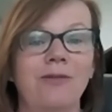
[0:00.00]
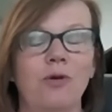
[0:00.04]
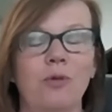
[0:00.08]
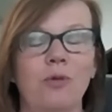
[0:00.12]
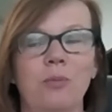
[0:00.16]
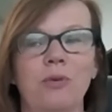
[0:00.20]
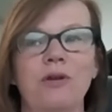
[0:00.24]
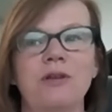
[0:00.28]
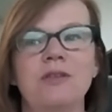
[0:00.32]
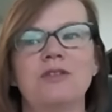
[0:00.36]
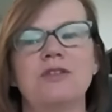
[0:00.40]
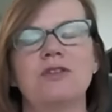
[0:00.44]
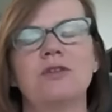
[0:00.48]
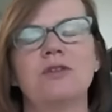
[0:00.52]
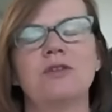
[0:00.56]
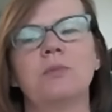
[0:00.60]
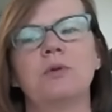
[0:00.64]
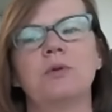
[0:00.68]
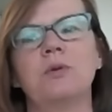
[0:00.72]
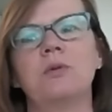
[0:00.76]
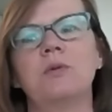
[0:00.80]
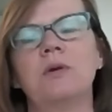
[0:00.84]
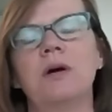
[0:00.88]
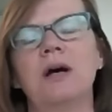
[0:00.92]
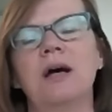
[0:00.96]
or
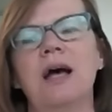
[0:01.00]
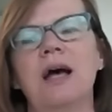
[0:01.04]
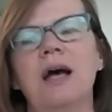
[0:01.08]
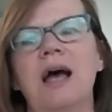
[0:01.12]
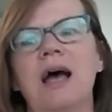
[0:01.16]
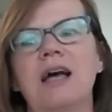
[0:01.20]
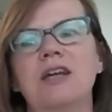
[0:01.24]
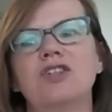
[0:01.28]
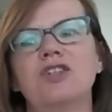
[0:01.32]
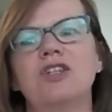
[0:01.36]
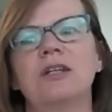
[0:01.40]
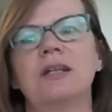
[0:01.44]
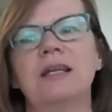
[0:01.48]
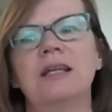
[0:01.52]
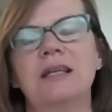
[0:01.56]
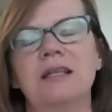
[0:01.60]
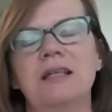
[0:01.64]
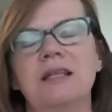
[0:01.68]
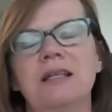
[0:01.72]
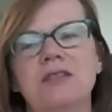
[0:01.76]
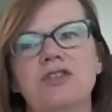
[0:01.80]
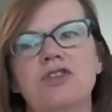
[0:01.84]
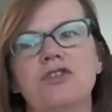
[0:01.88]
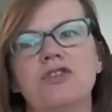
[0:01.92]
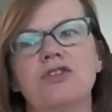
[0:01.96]
principal actually
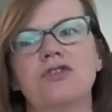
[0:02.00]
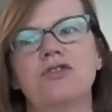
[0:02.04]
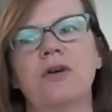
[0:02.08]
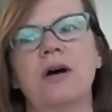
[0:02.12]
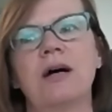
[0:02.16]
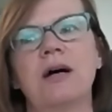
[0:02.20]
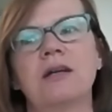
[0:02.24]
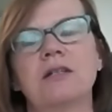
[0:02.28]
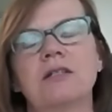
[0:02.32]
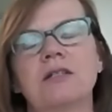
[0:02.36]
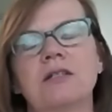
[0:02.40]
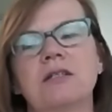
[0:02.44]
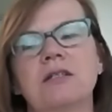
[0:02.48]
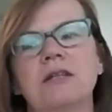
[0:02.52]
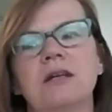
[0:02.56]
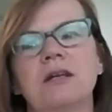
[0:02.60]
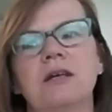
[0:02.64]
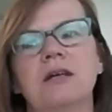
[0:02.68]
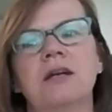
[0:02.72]
instruct